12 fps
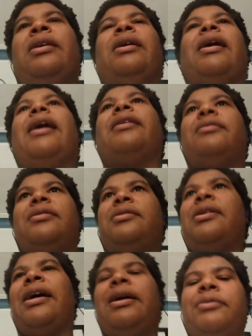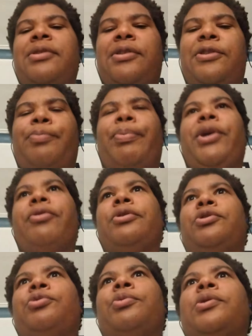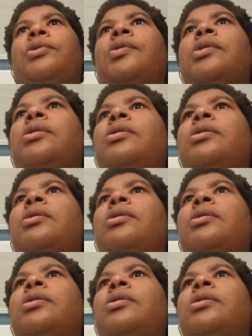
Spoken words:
and a lot of the times it's spiritual.